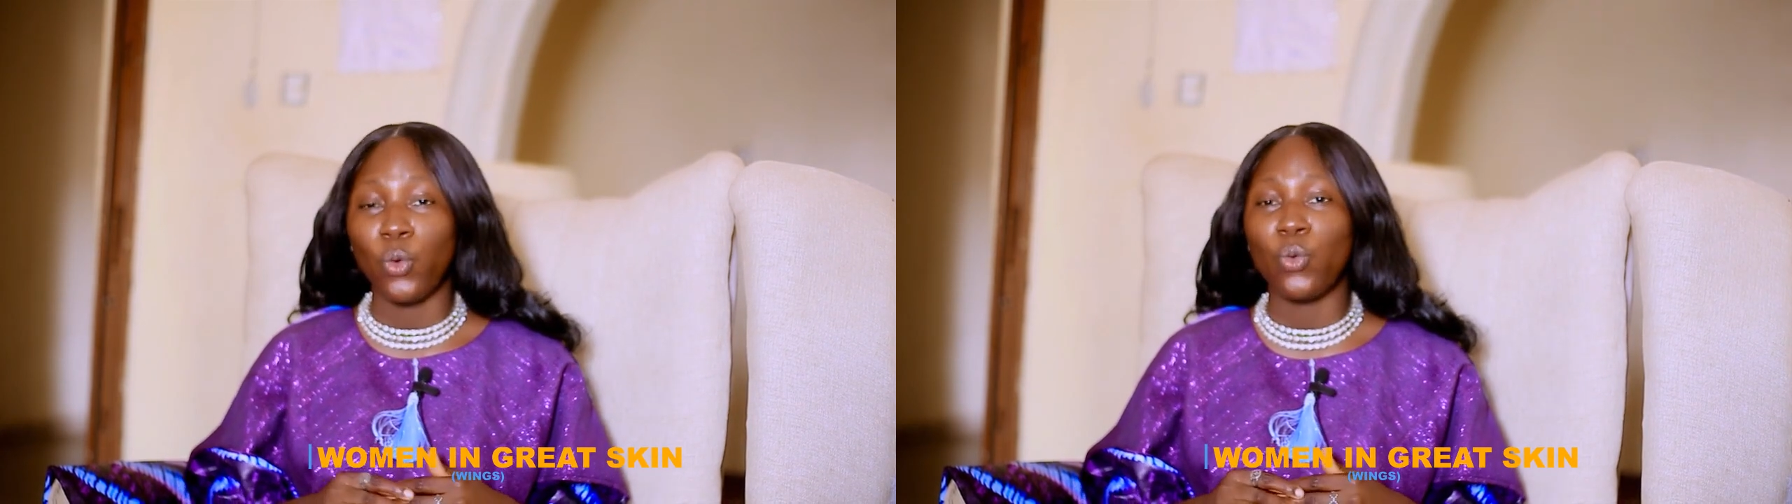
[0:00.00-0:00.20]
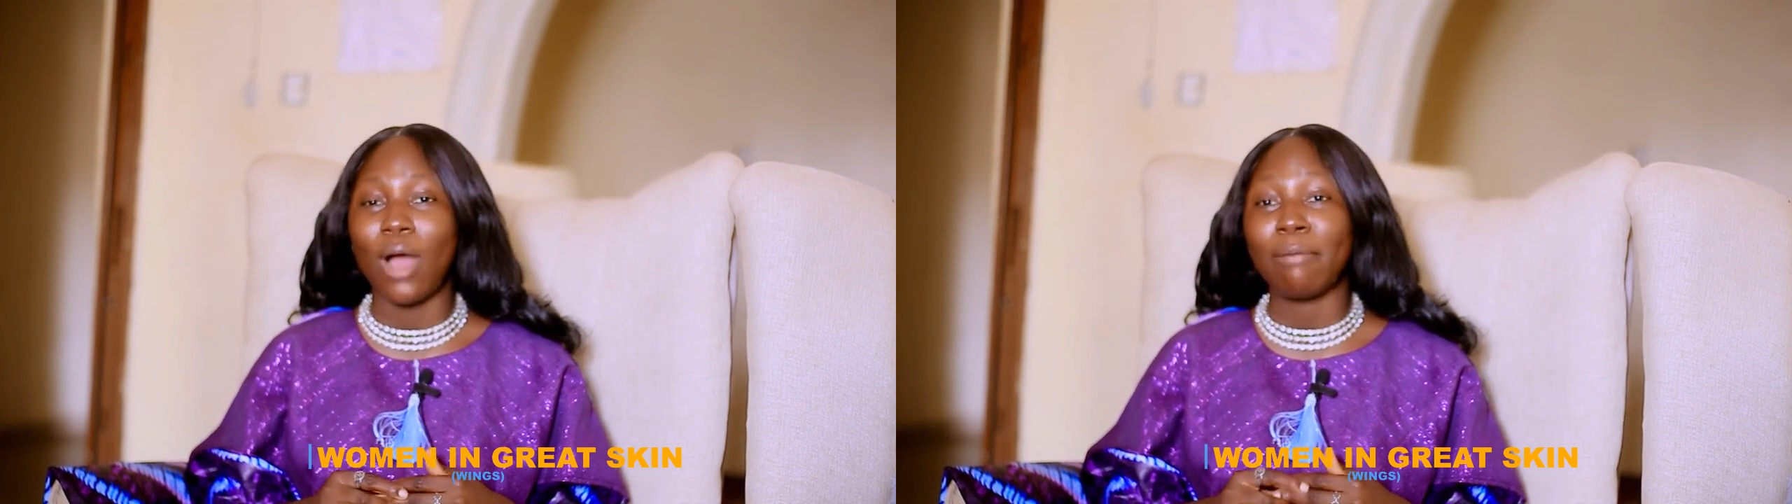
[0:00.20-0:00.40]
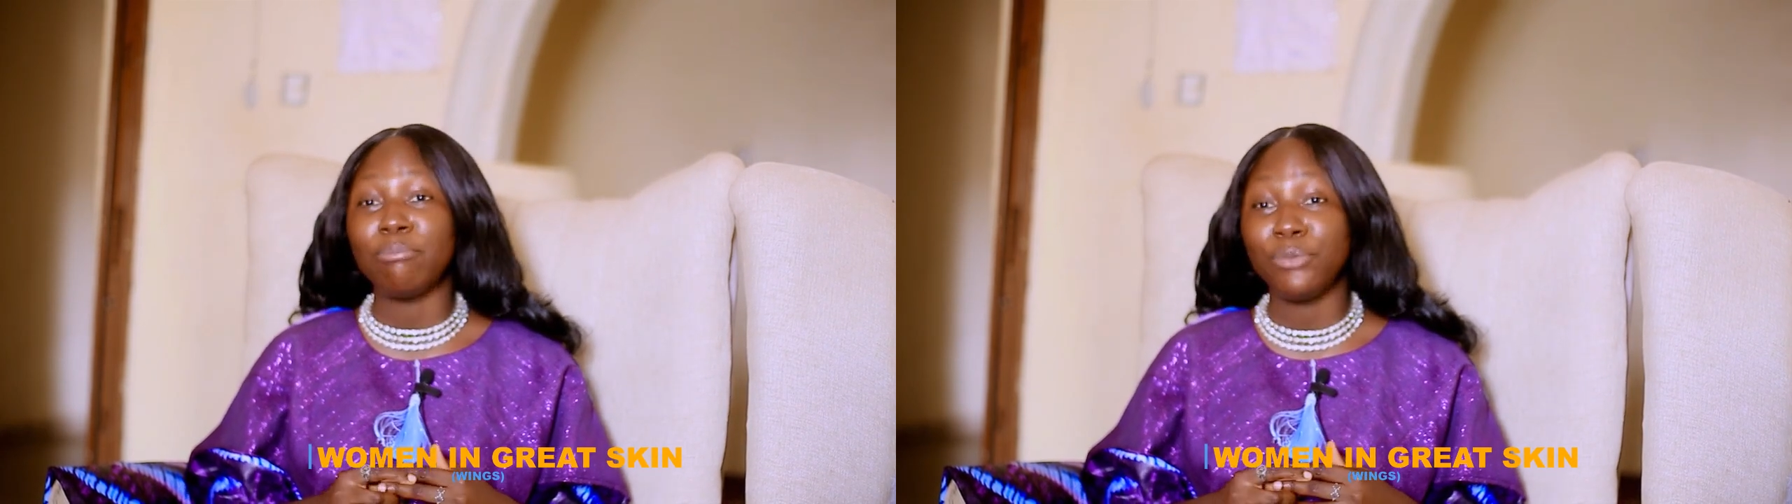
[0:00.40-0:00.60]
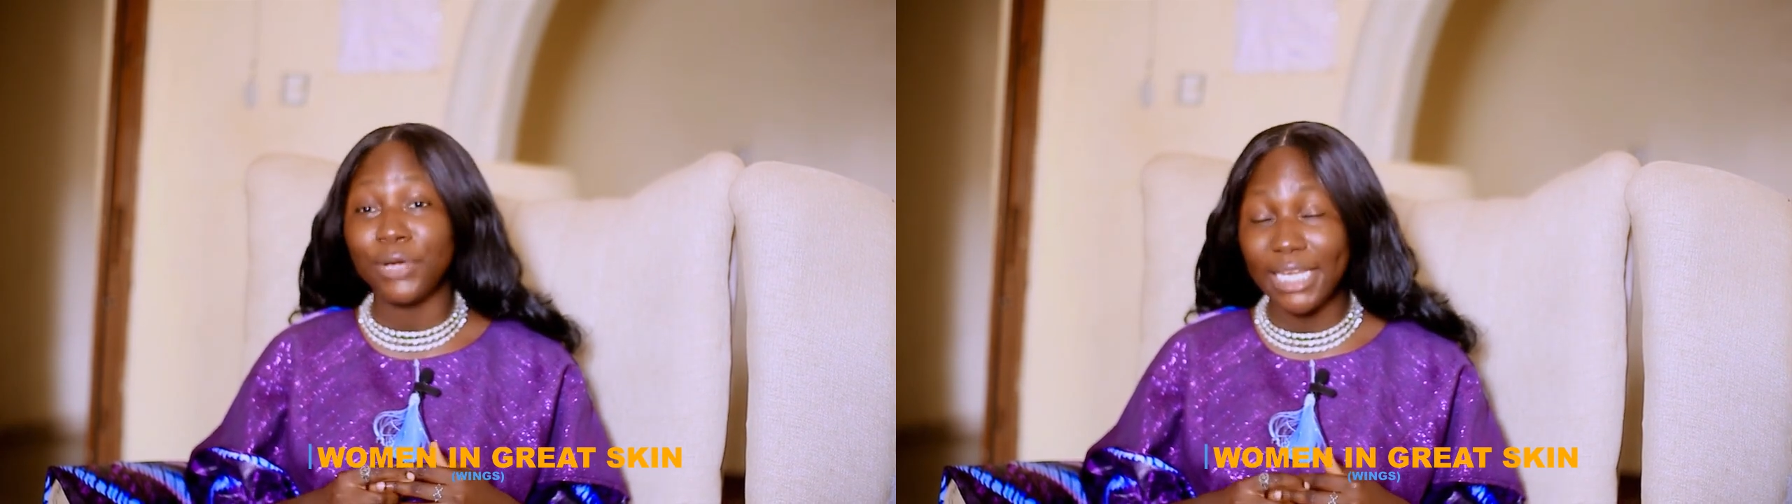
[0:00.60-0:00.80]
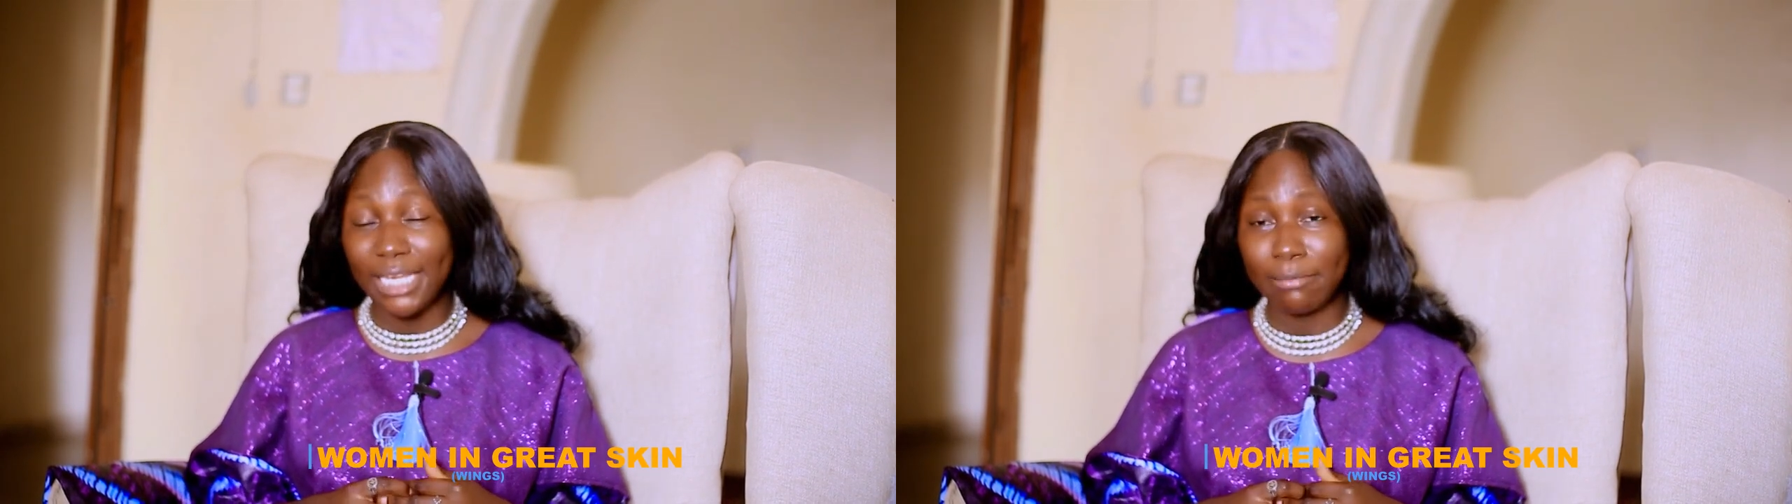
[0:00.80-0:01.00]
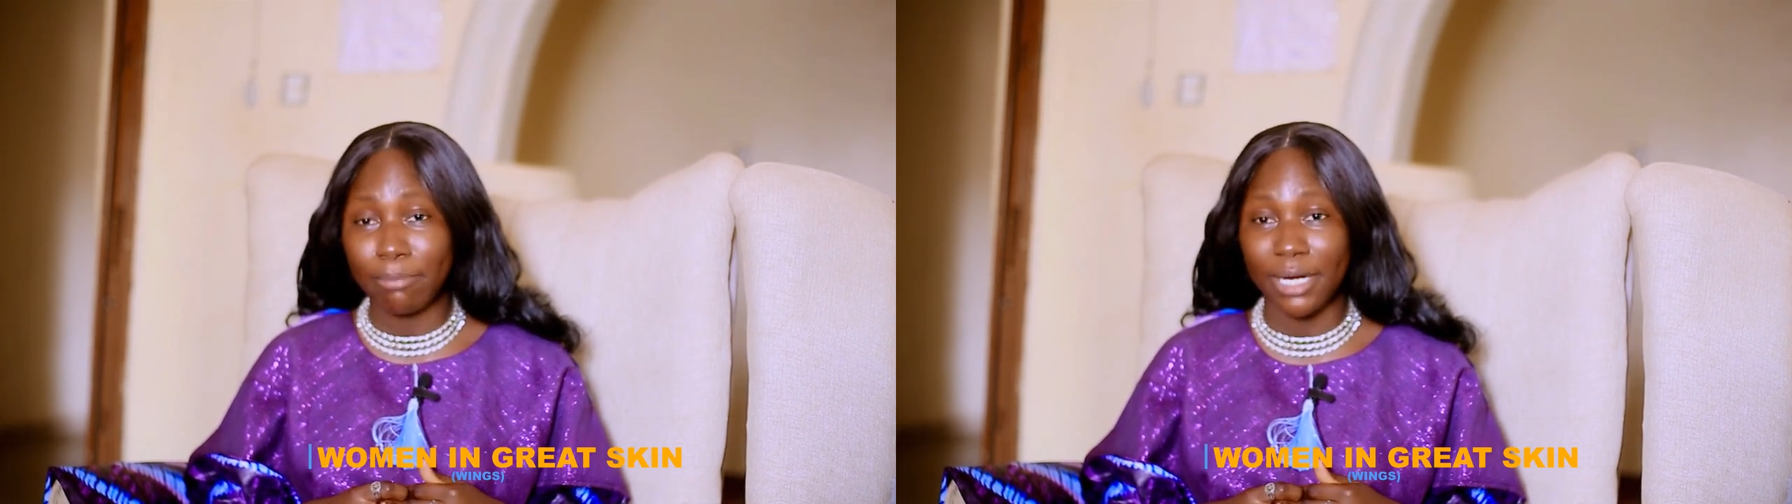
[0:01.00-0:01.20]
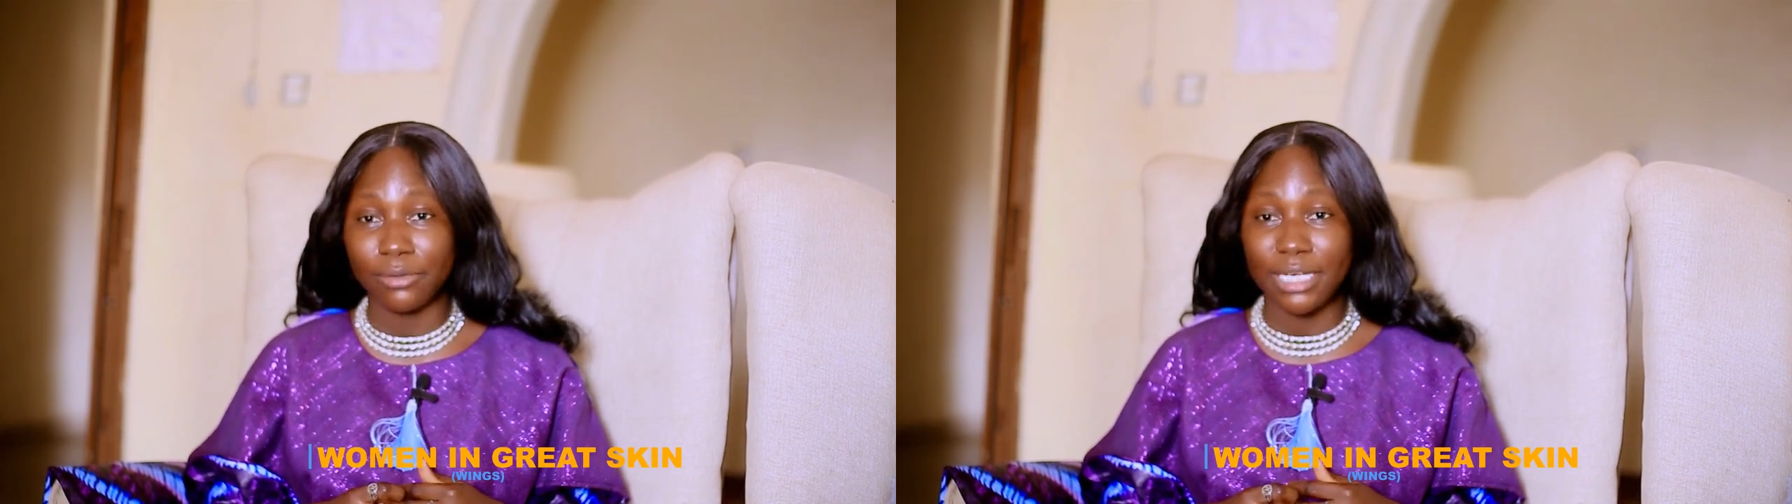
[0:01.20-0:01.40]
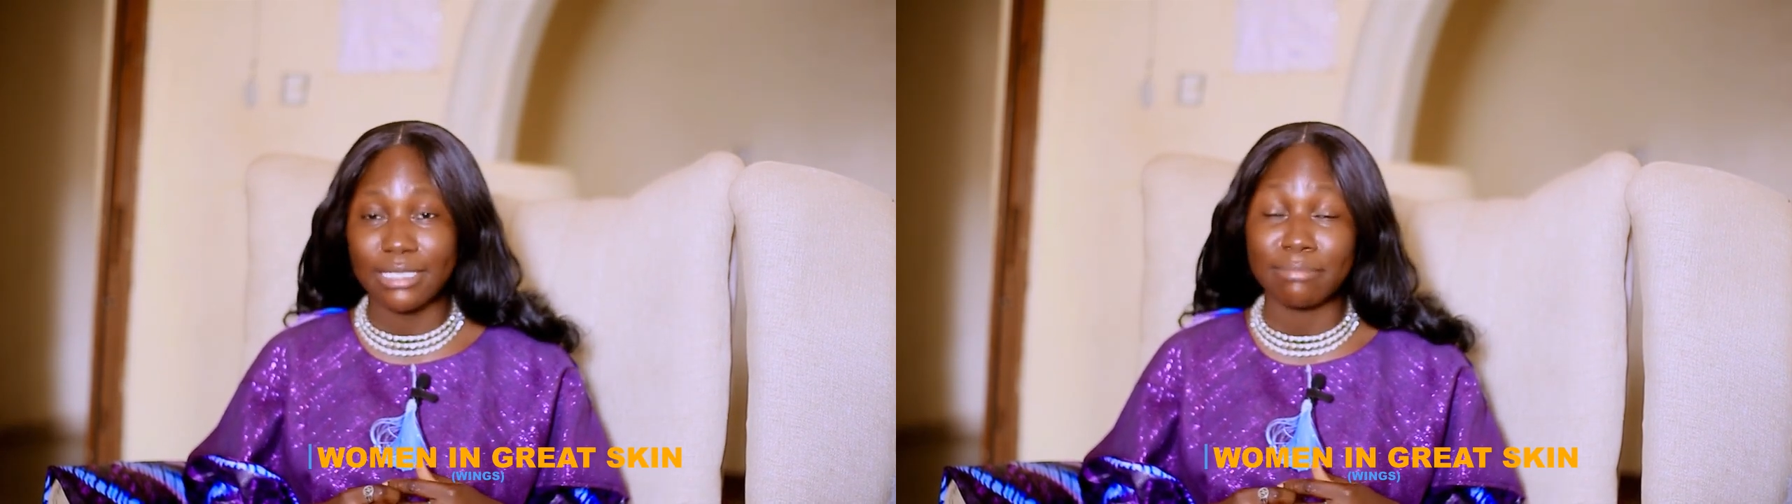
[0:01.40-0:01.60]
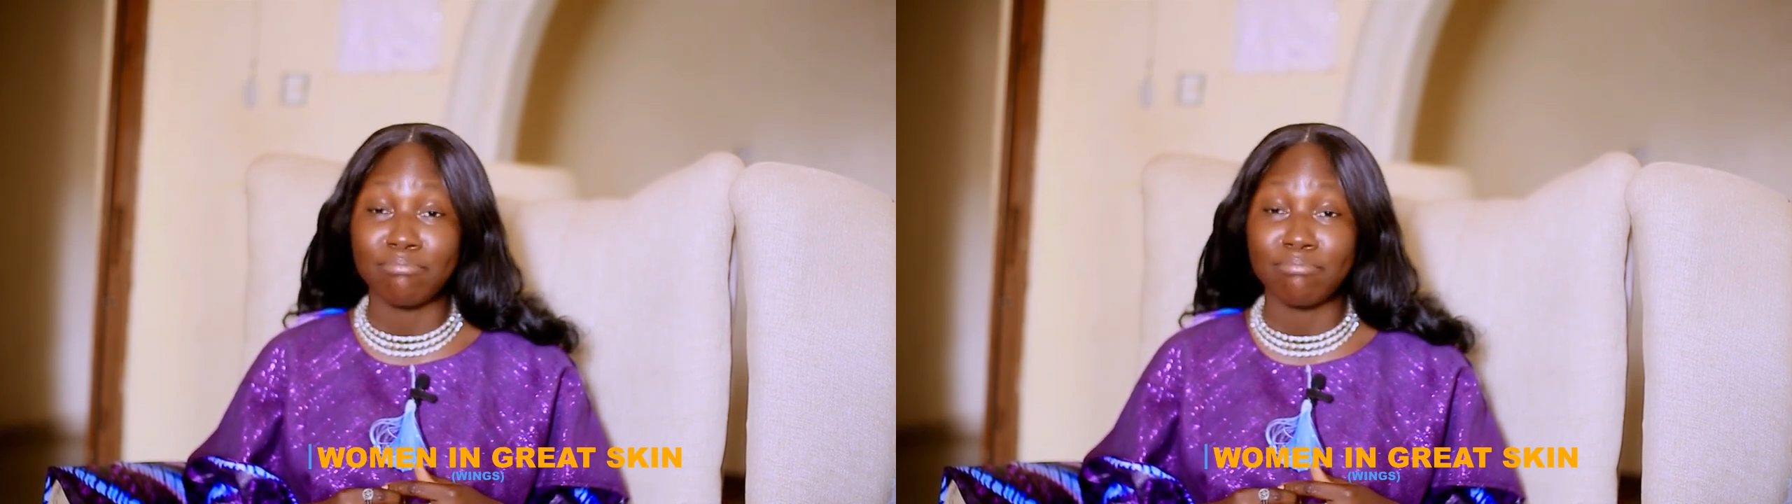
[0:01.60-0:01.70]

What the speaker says: who are breaking barriers,